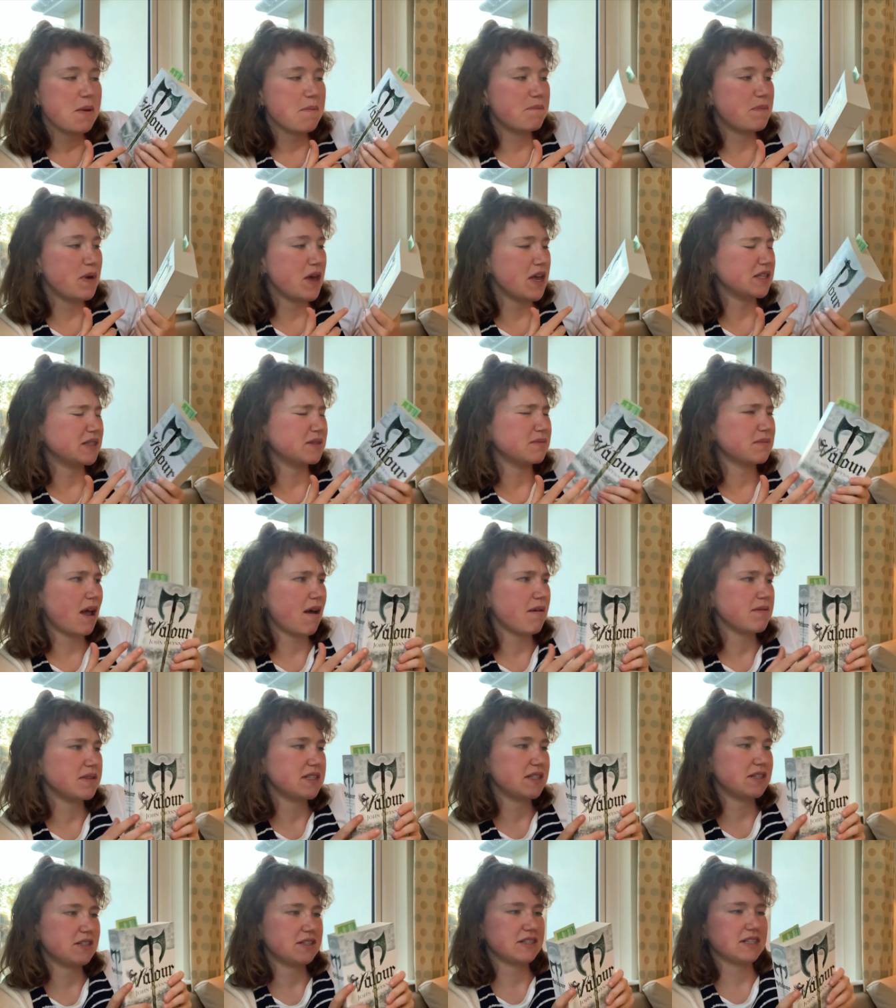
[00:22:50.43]
But
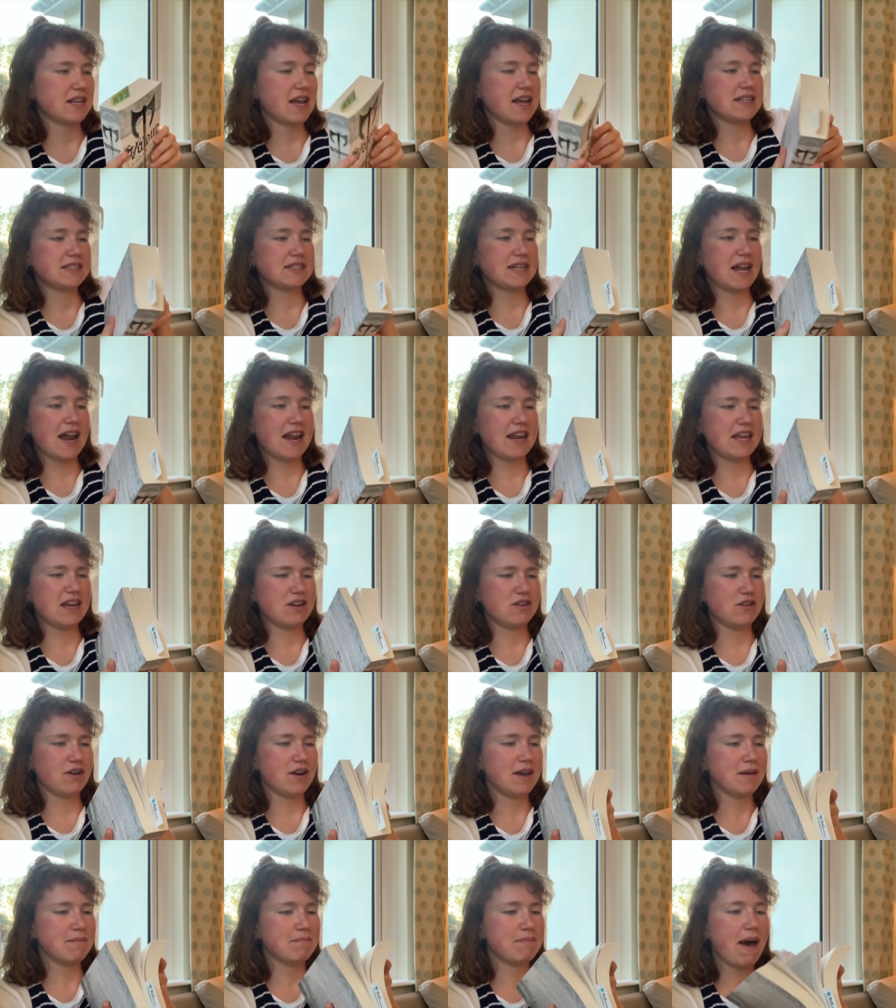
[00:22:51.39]
sometimes it does get slightly
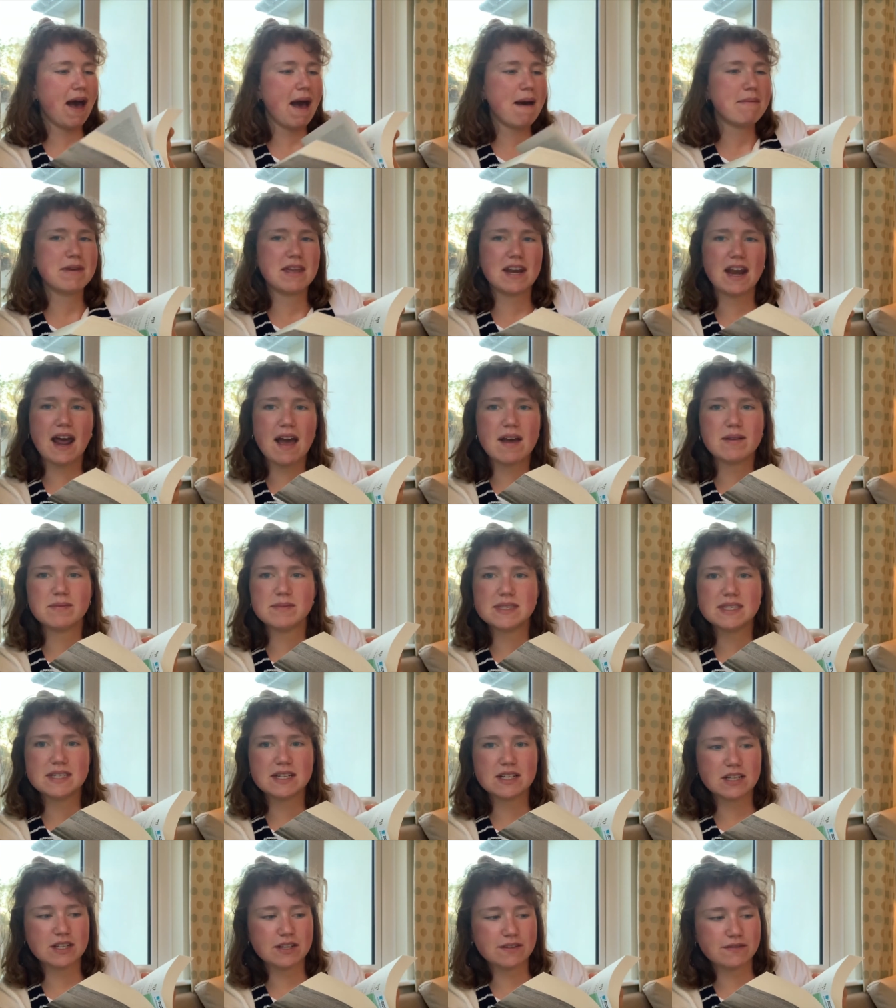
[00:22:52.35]
annoying. But, I mean, I'm
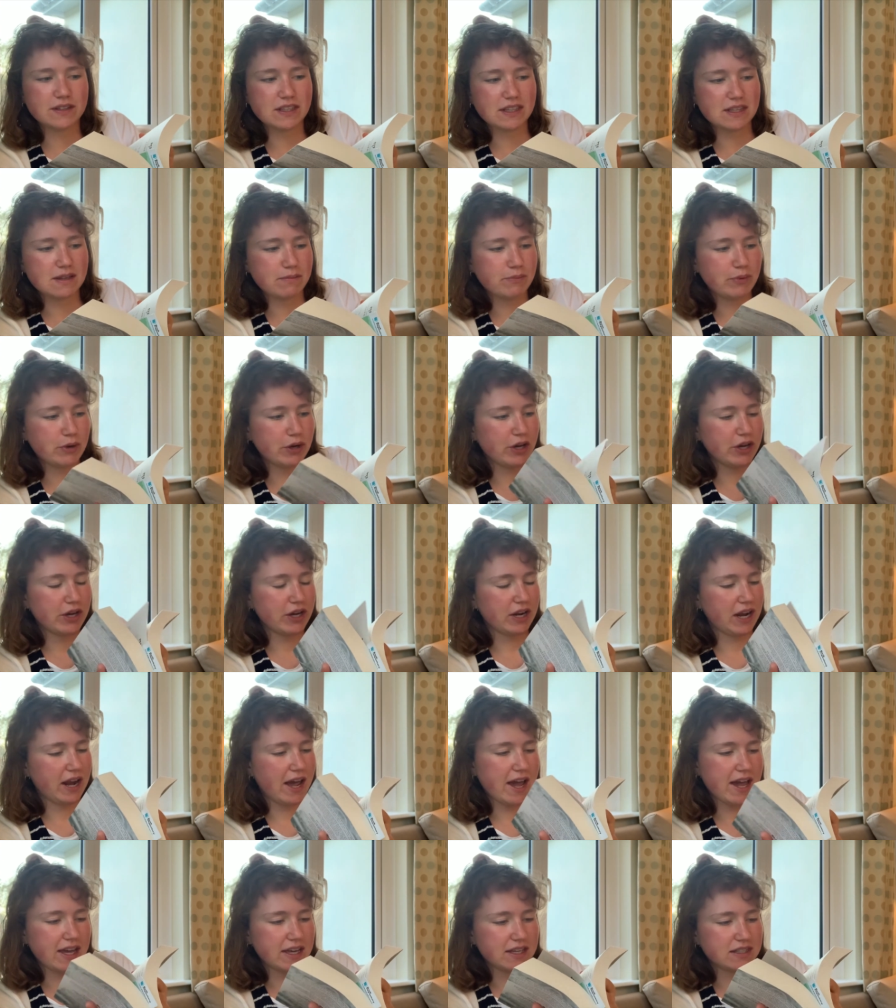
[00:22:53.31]
still loving the book.
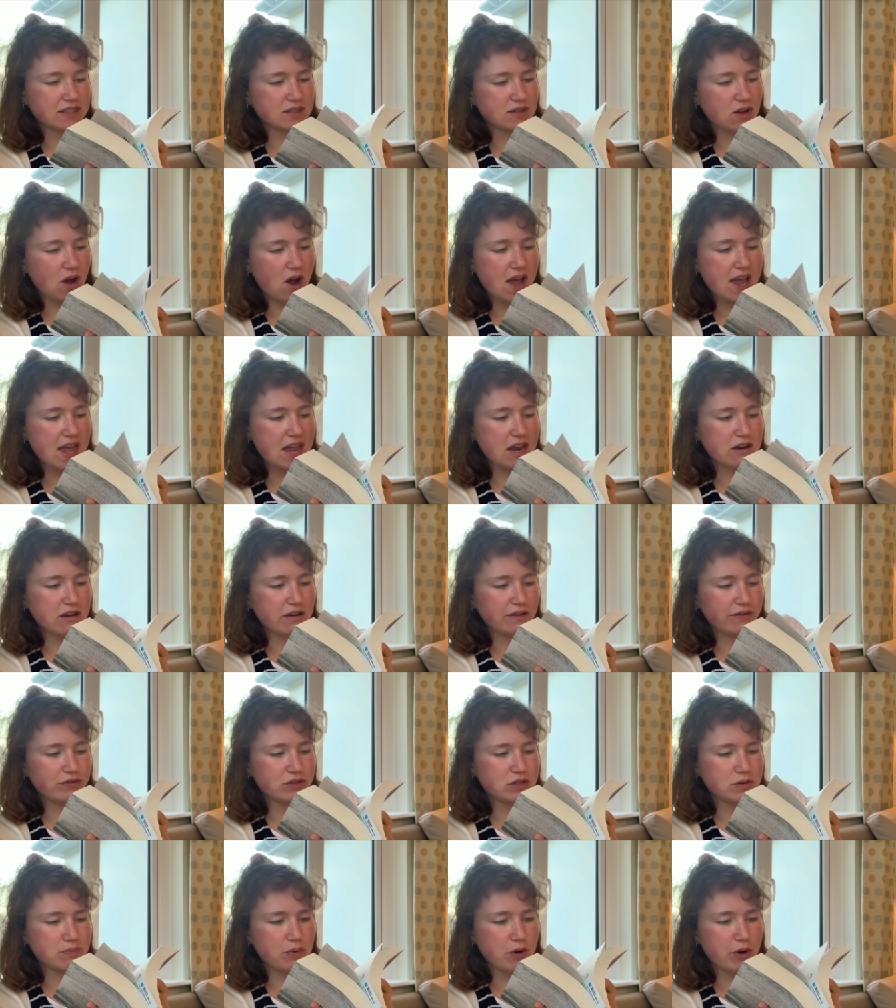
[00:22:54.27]
Like, it's not
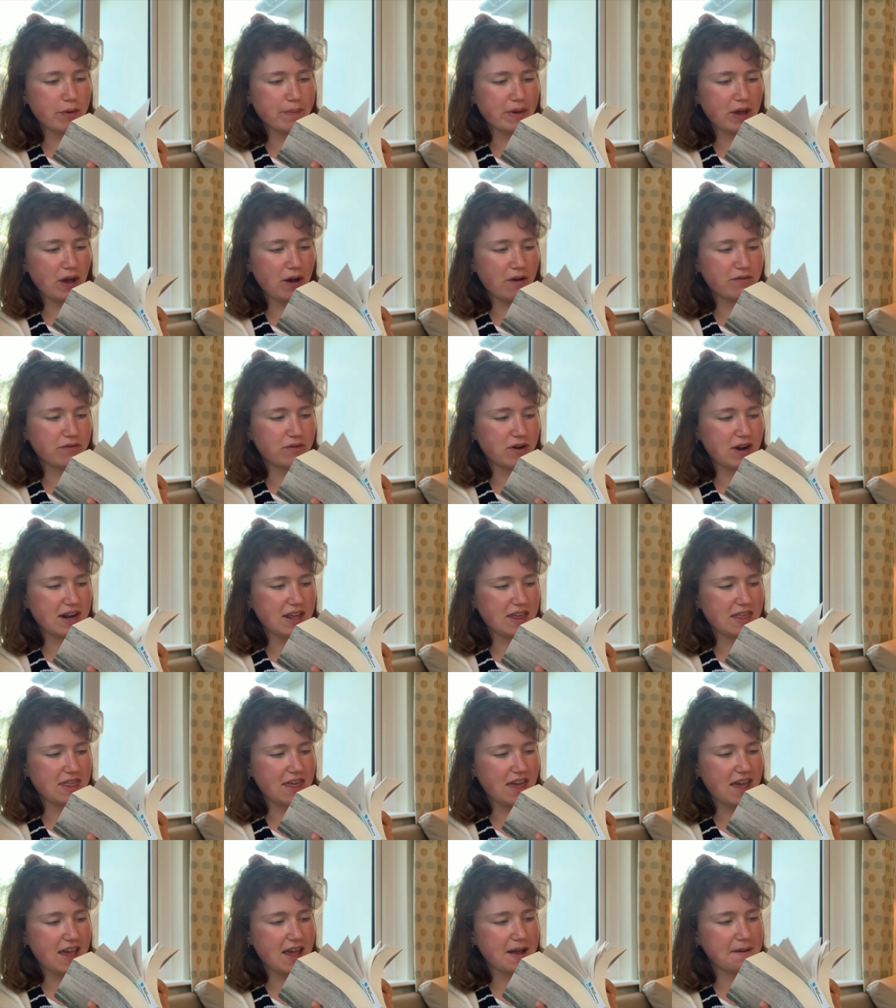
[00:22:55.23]
enough to put me off or
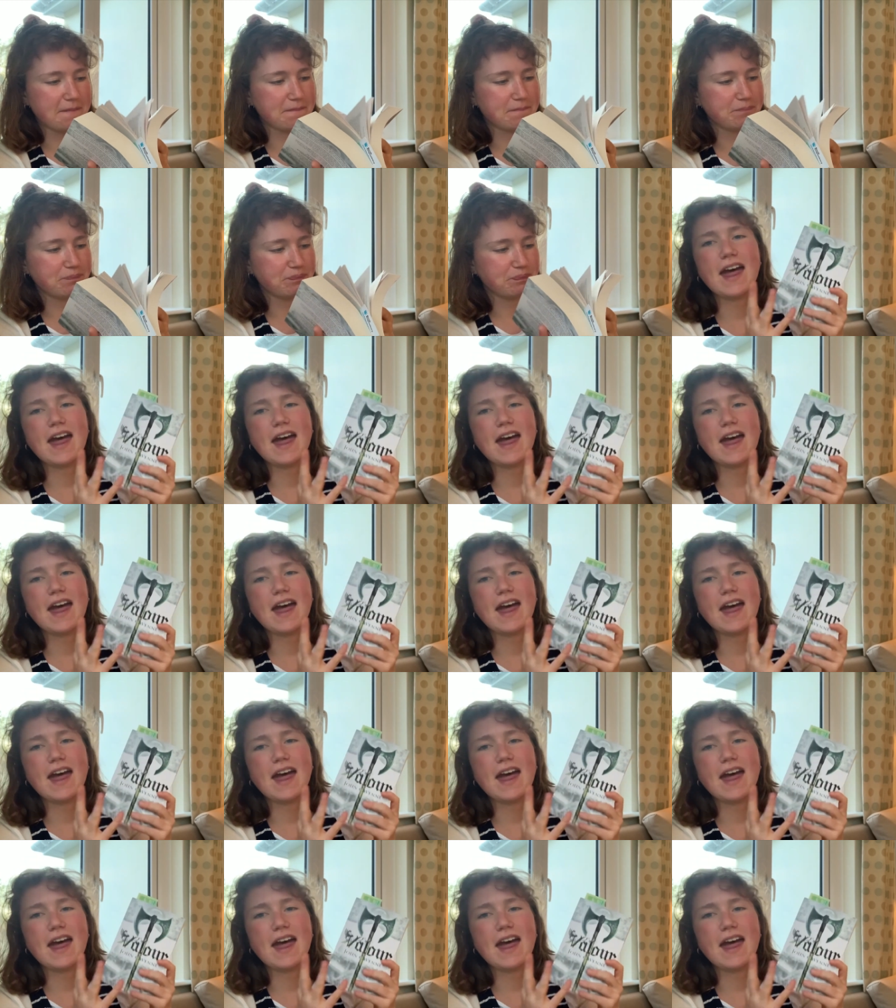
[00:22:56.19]
anything.